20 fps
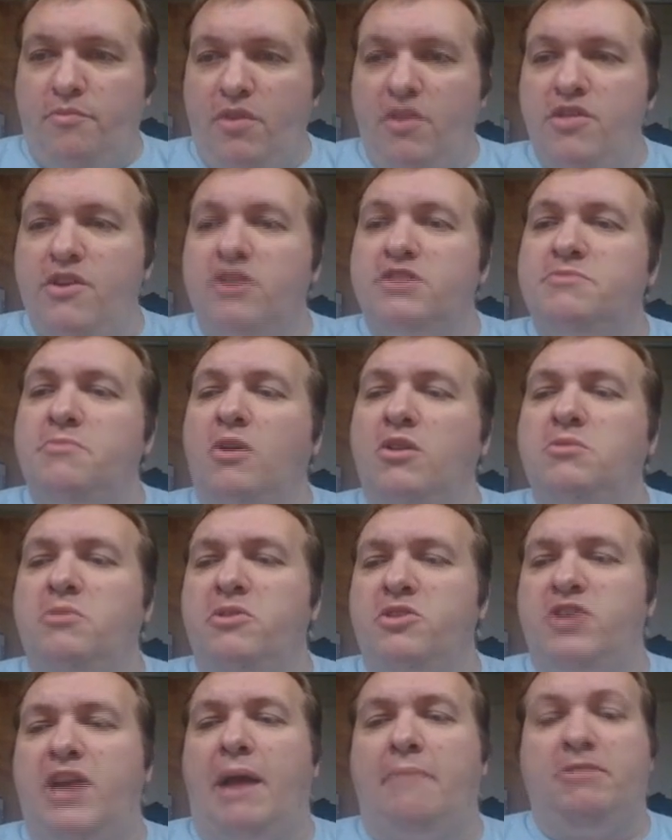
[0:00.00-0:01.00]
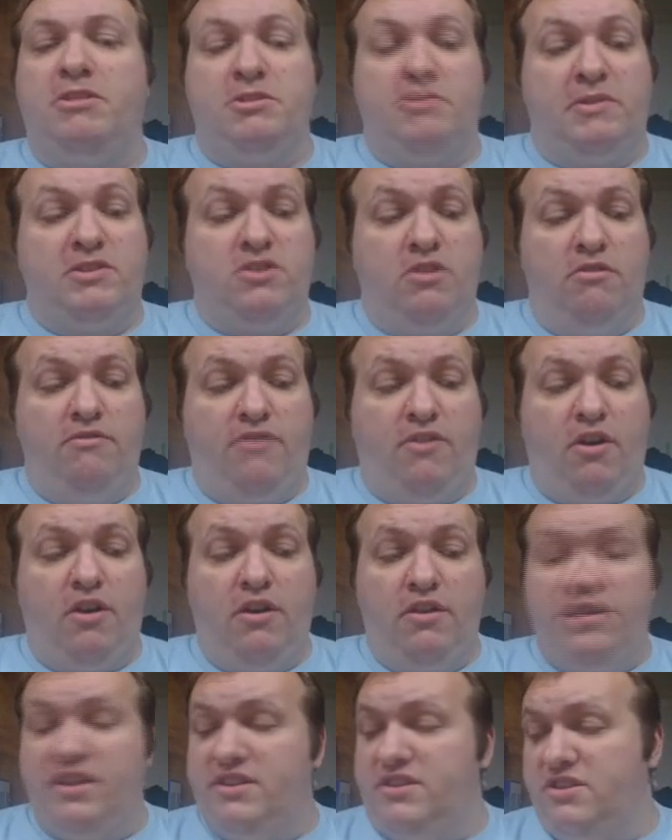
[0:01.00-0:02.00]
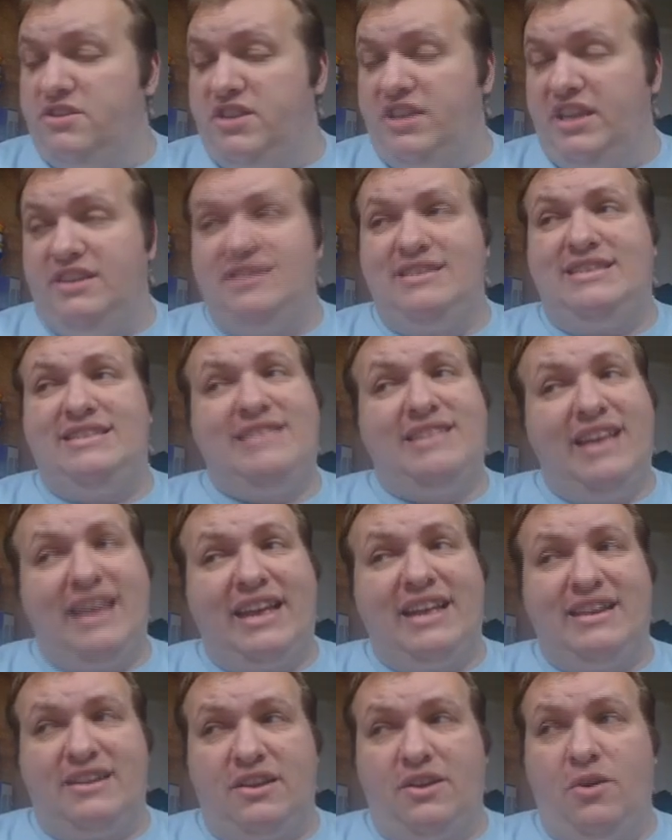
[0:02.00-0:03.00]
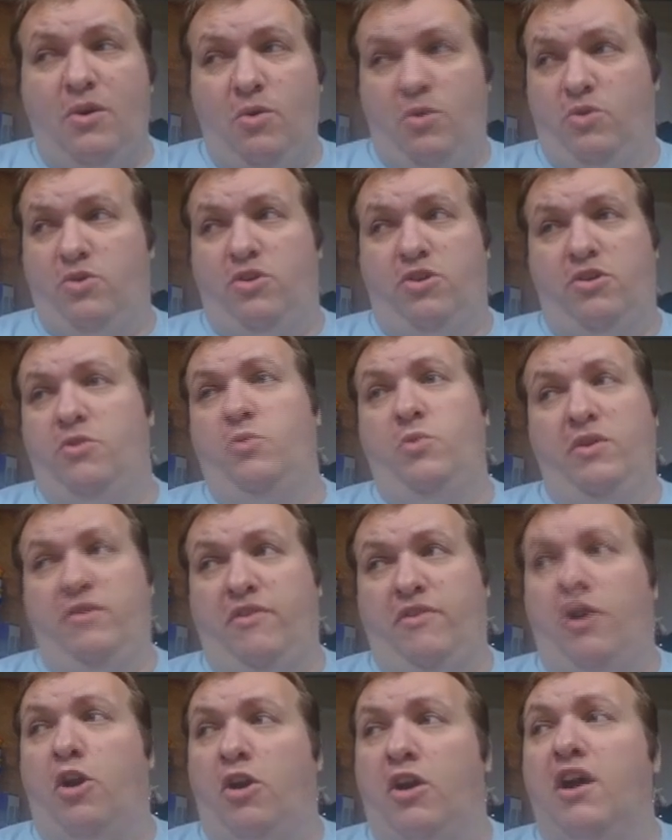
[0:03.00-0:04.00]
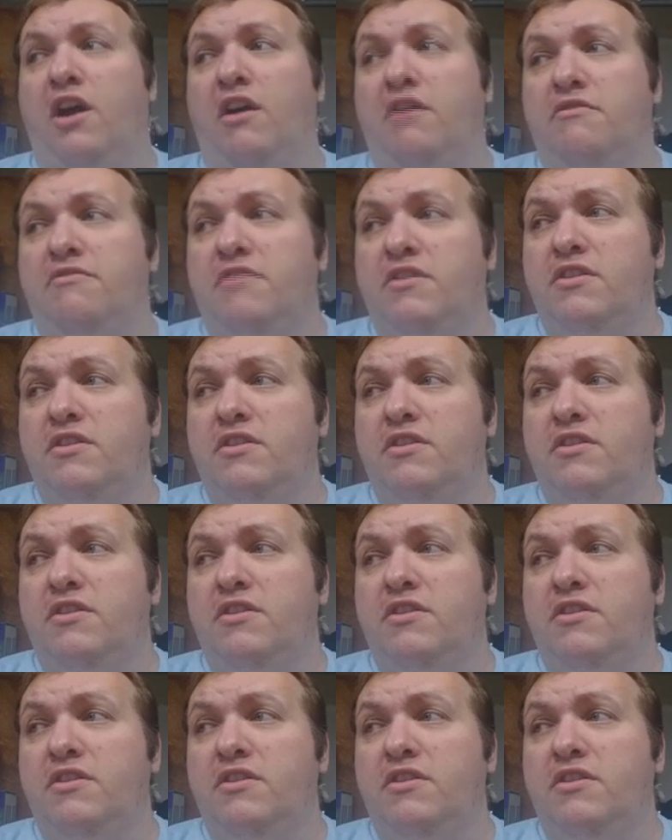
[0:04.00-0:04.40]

There's multiple chapters, but so far, this is the second order we've heard of.